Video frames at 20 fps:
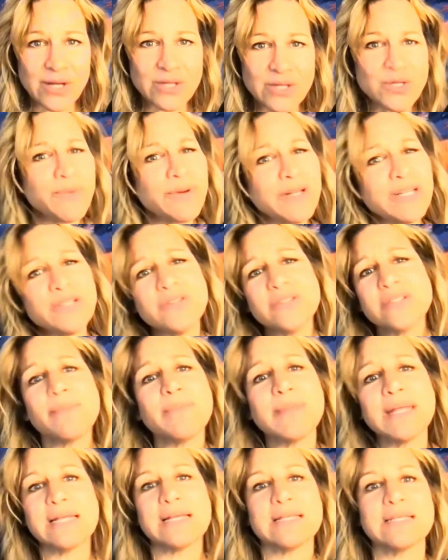Do I want to do
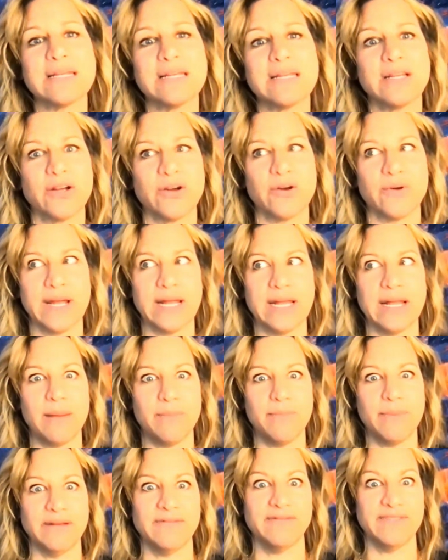something that's going to create a
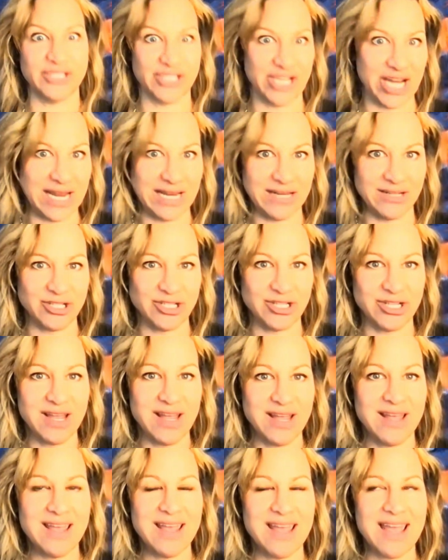bit of a change?
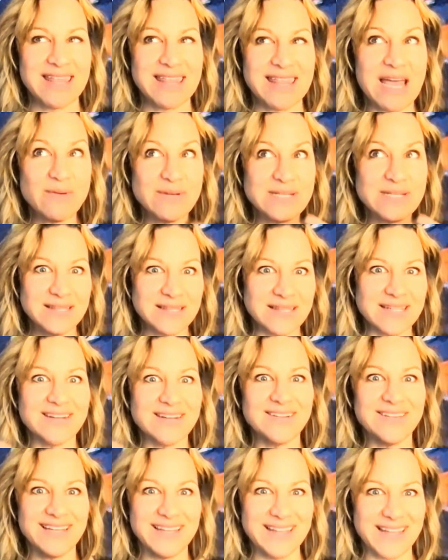And that was
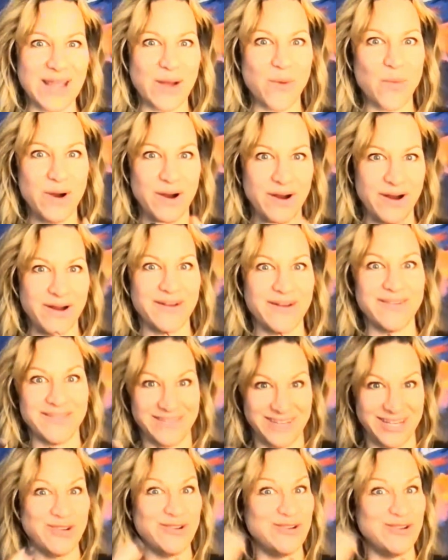literally like where,
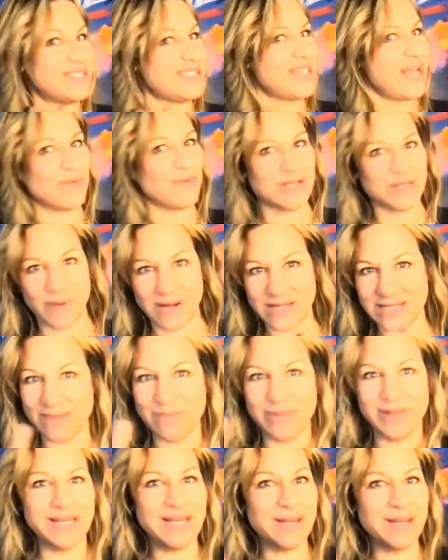just that
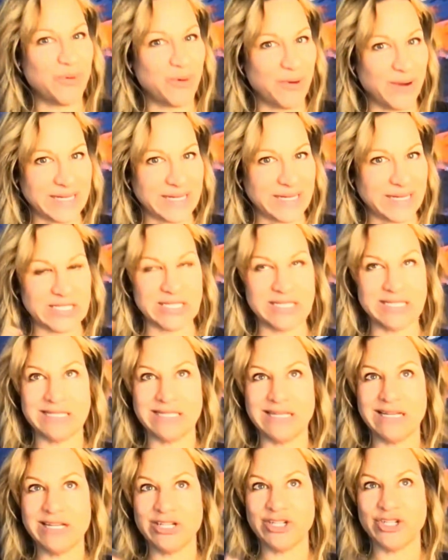responsibility point
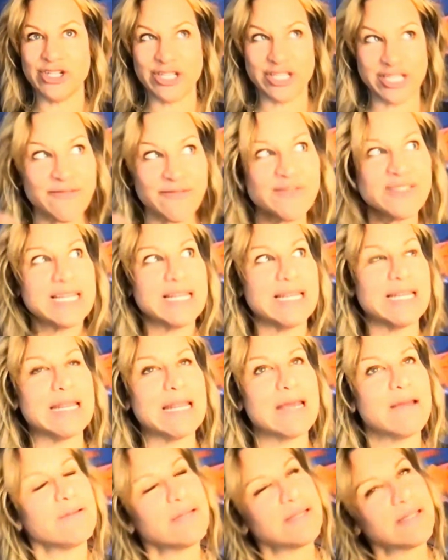just shifted.
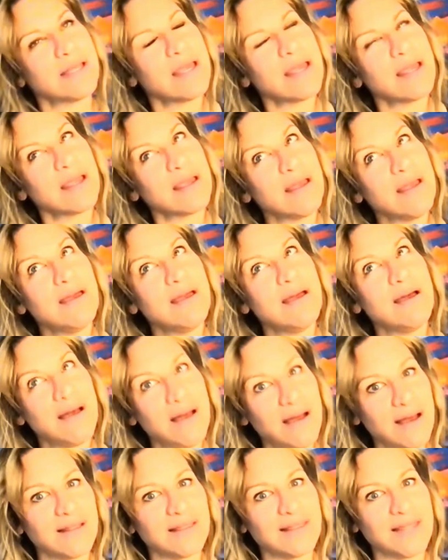And I was like,
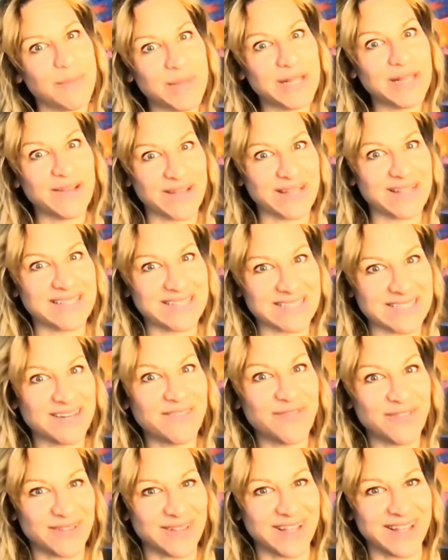huh, let me look at this
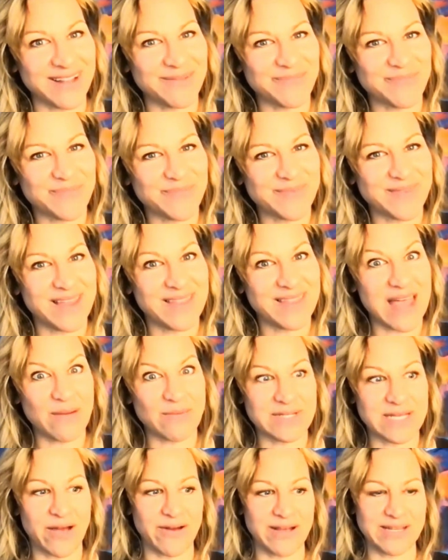differently. And that
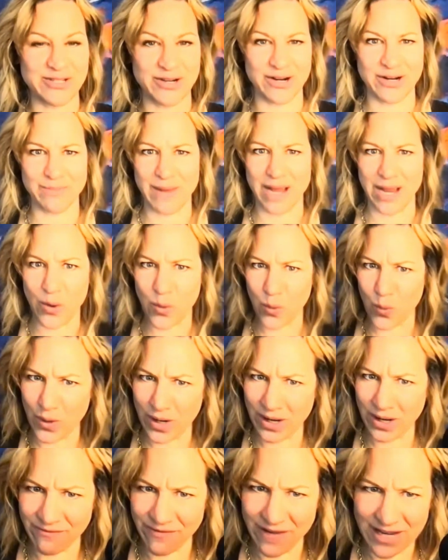was how I started my
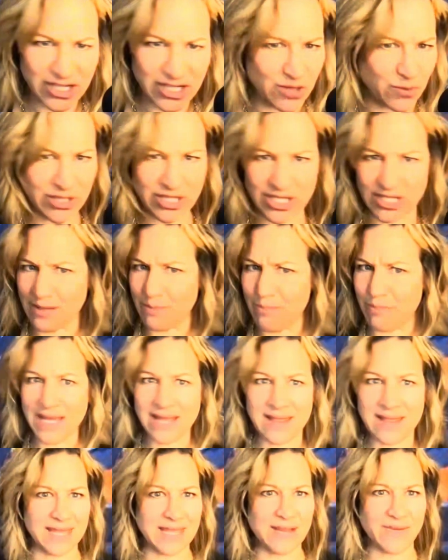reinvention, which is a
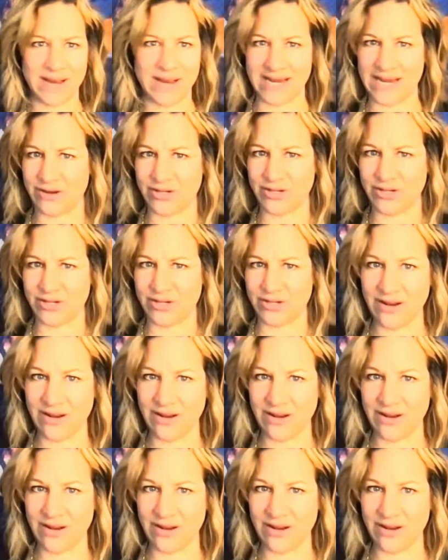big thing right now, Shay.